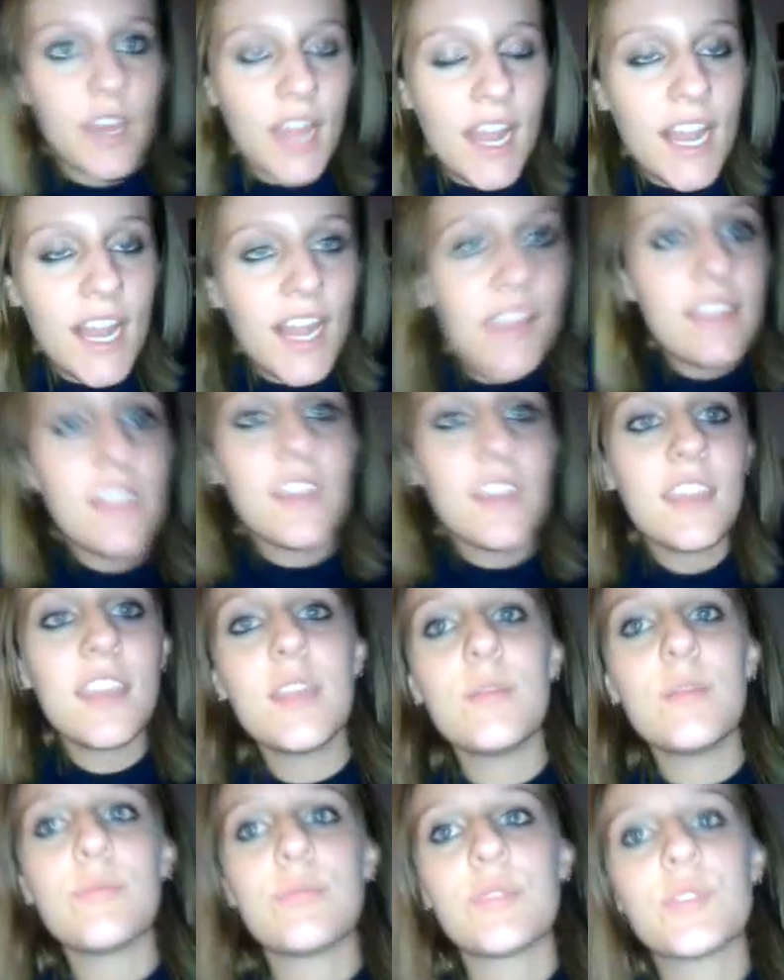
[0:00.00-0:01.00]
And I think he
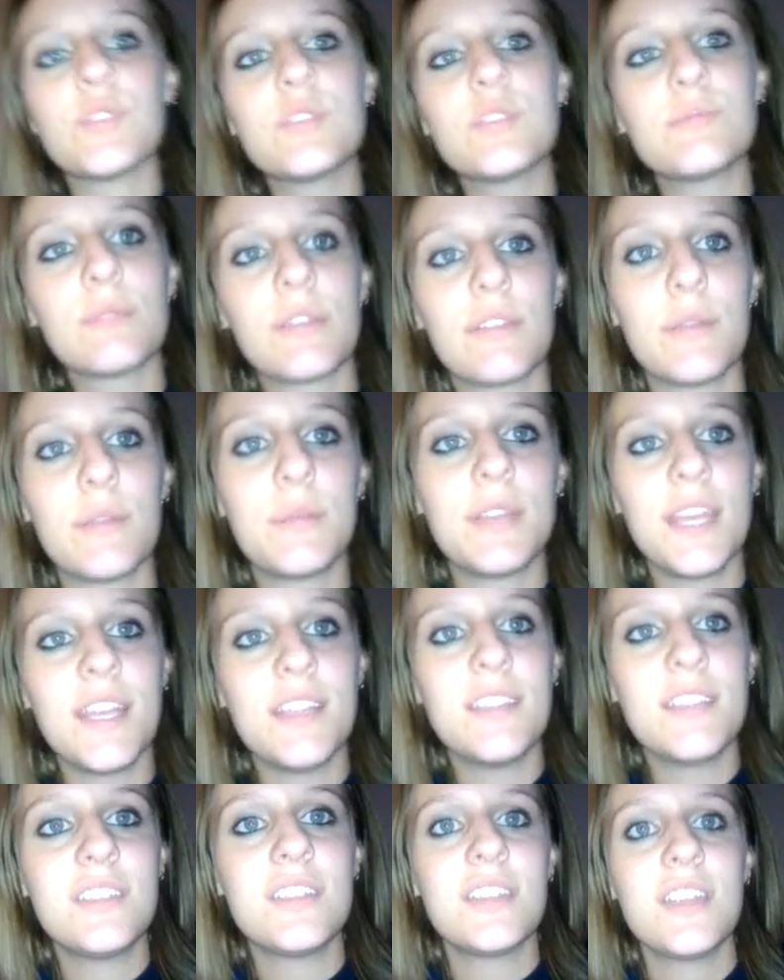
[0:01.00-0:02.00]
bruised my rib cage
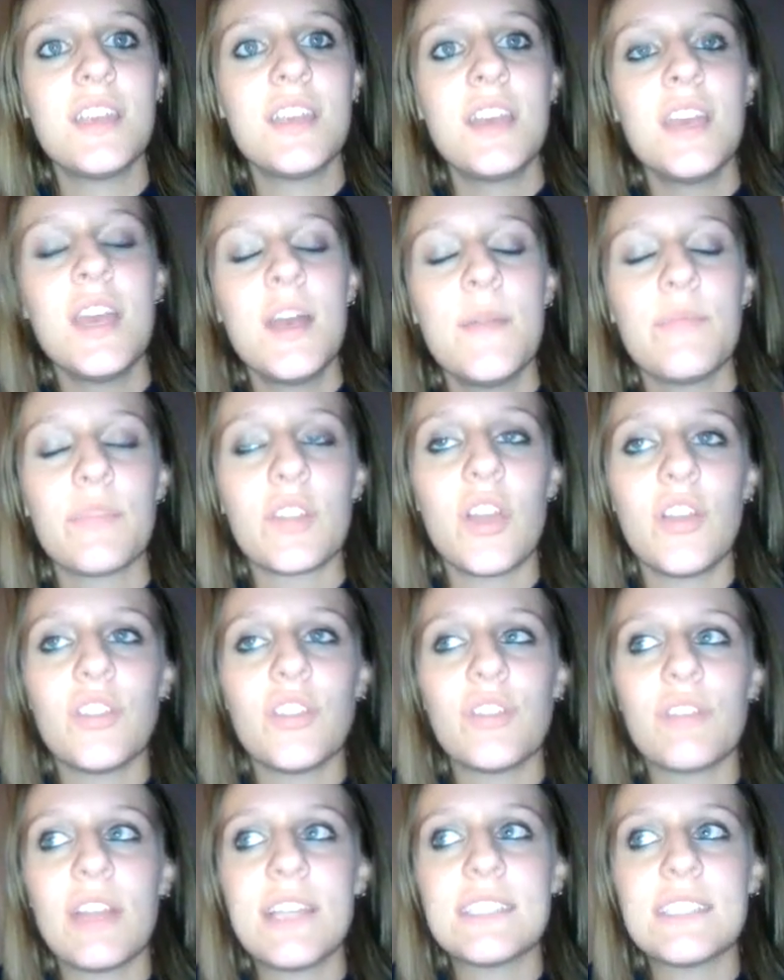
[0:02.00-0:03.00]
on the
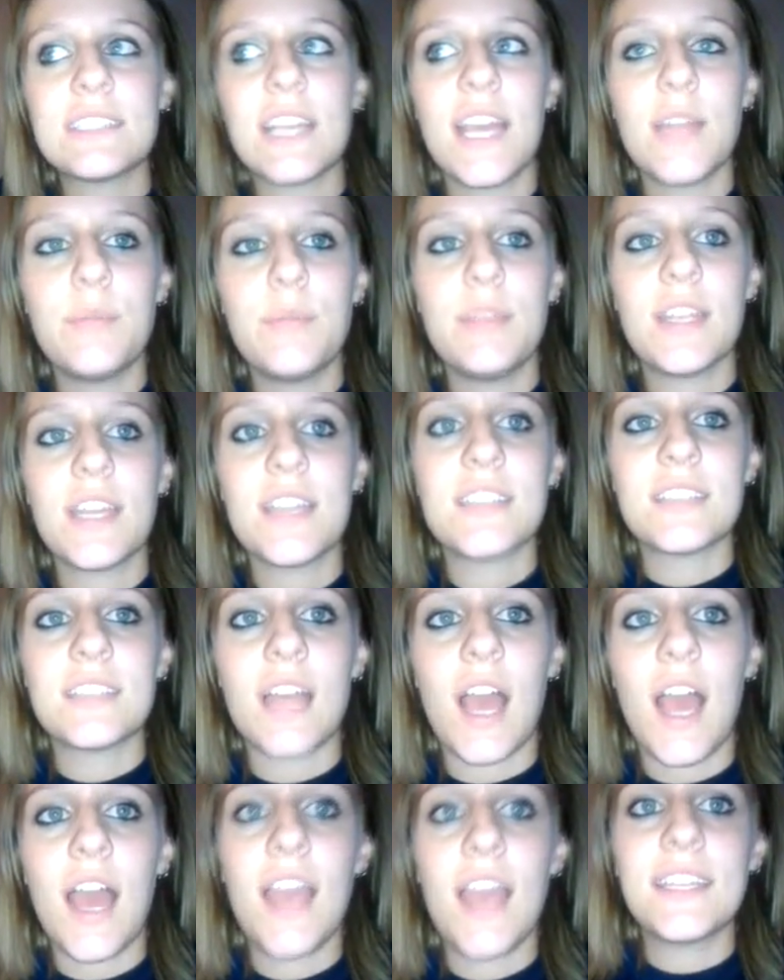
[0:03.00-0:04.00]
right side because
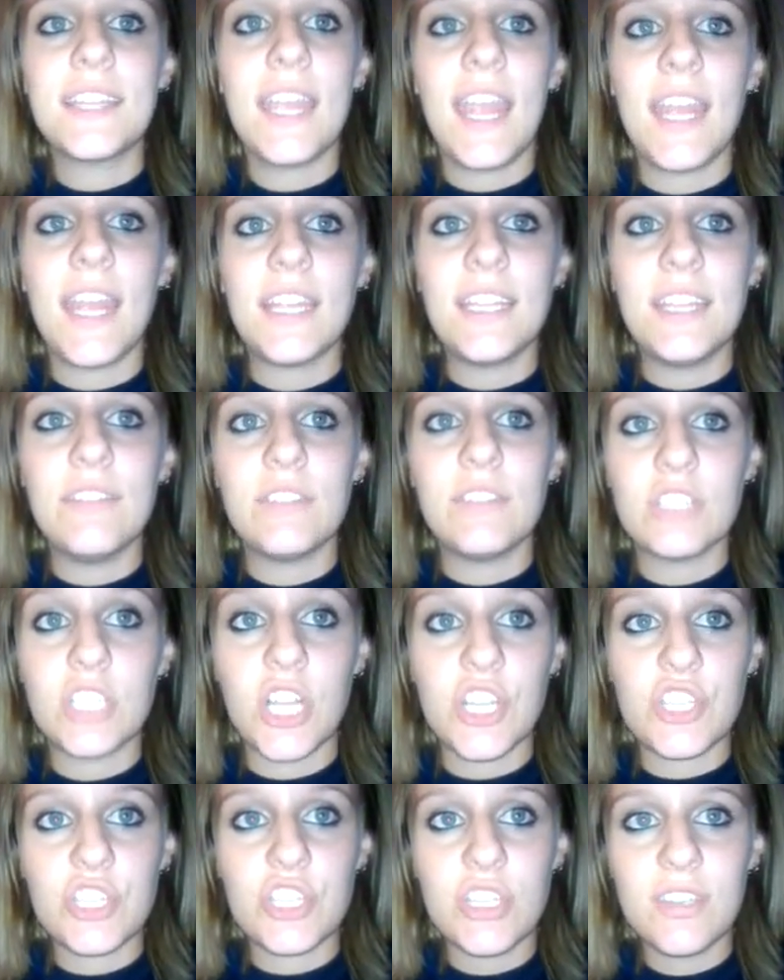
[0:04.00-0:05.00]
I can't even
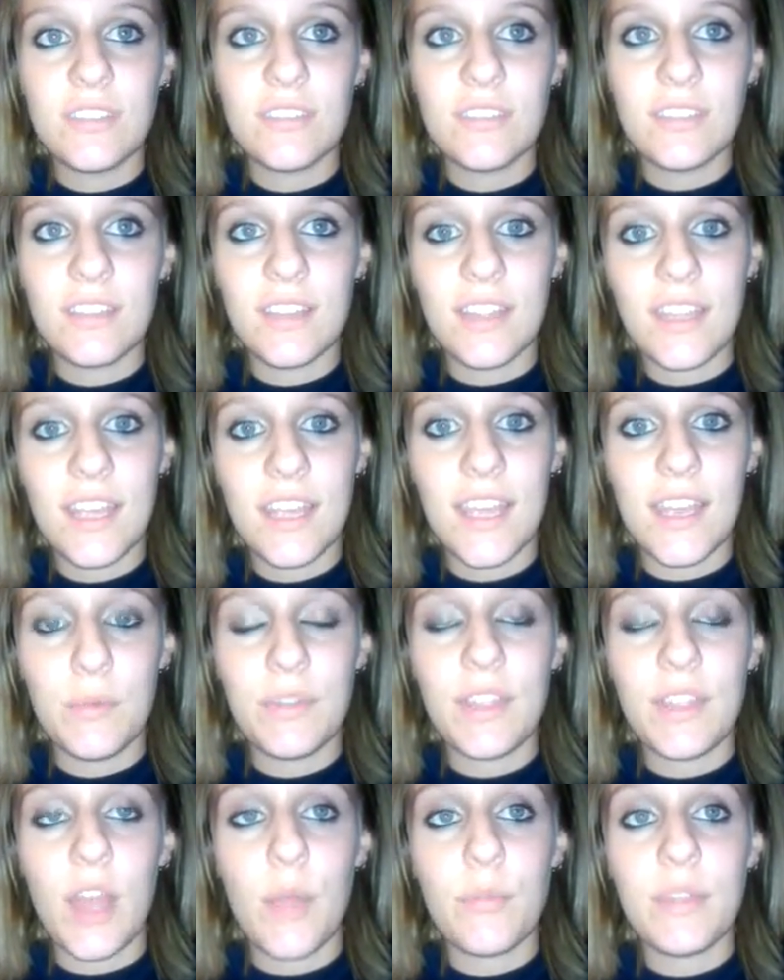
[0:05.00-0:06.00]
touch it and
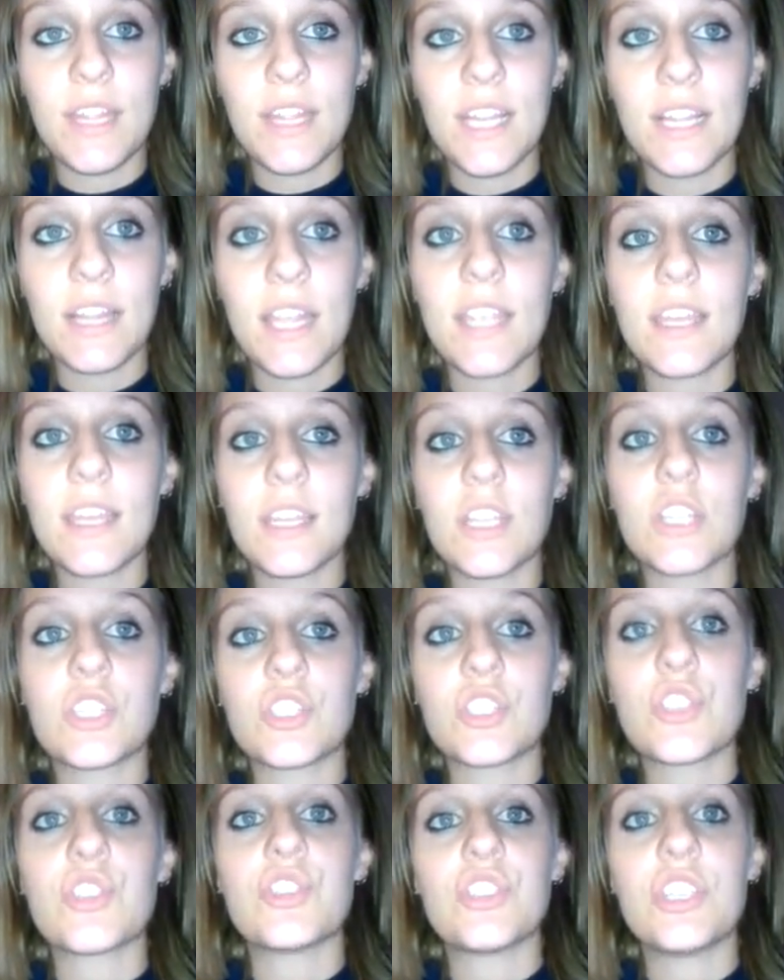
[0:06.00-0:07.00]
without being like in
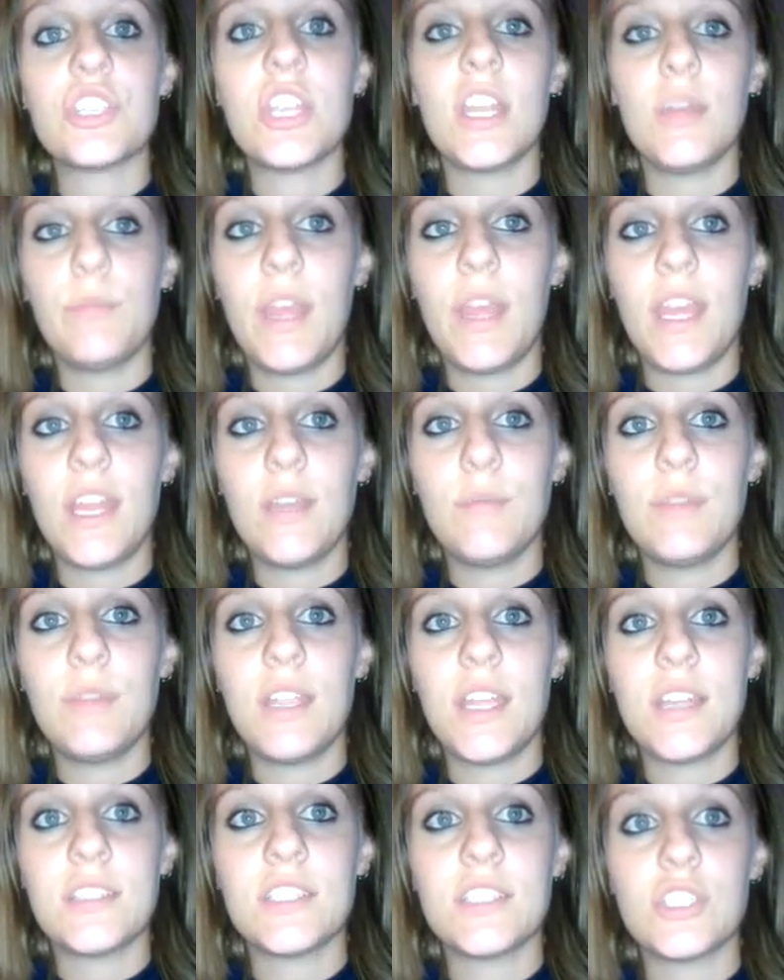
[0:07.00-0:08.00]
excruciating pain
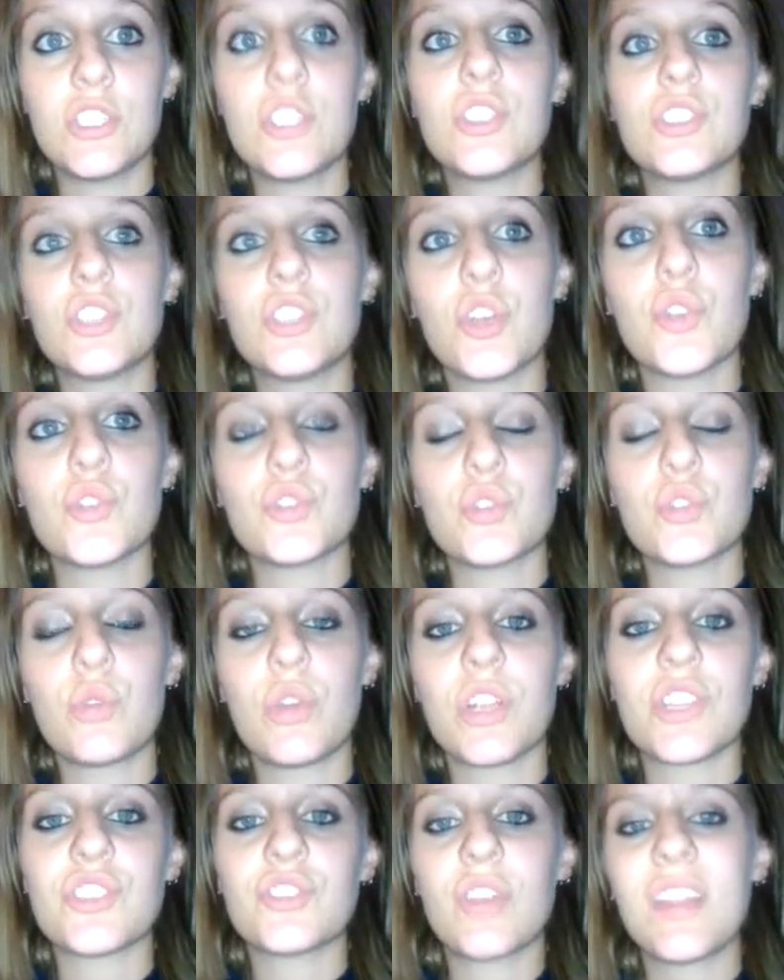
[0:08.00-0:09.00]
because it's so sore.
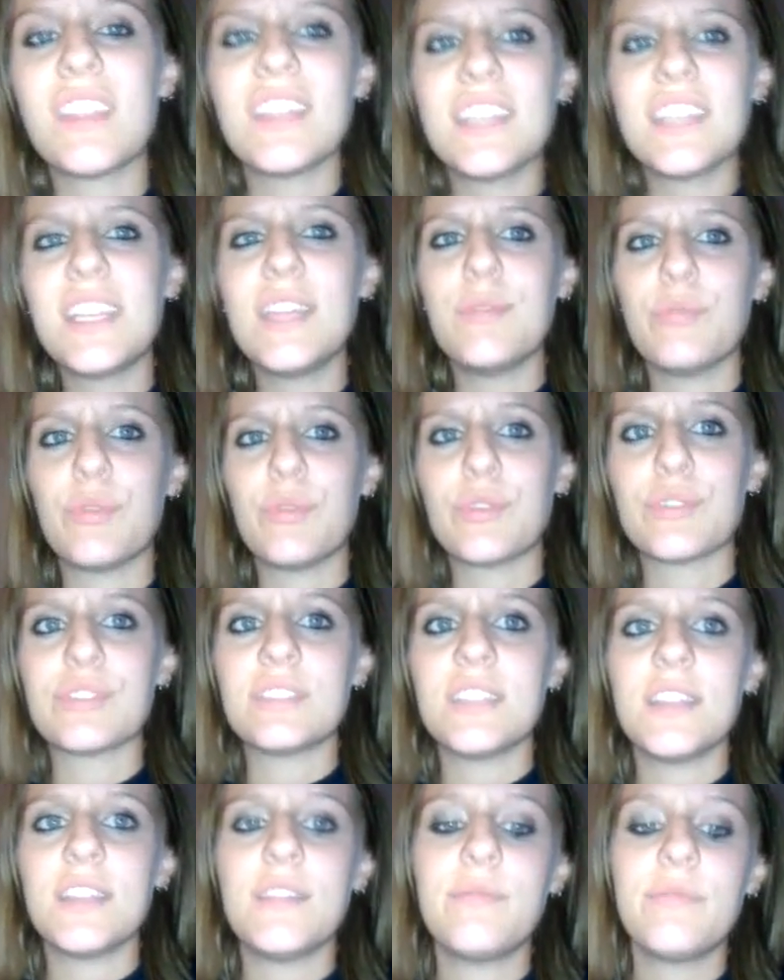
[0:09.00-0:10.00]
So I think he bruised it.